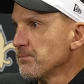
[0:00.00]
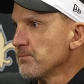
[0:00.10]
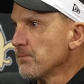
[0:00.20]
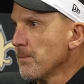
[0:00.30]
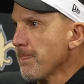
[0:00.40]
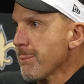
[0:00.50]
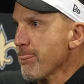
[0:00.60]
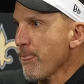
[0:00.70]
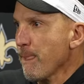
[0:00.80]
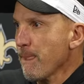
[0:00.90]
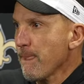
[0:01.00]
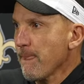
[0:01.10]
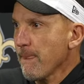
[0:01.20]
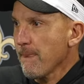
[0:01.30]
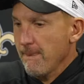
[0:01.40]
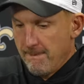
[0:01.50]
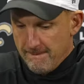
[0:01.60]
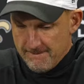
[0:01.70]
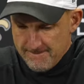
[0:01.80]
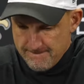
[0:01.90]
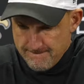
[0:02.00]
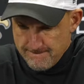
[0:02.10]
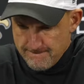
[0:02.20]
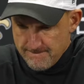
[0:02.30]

After all these years and games,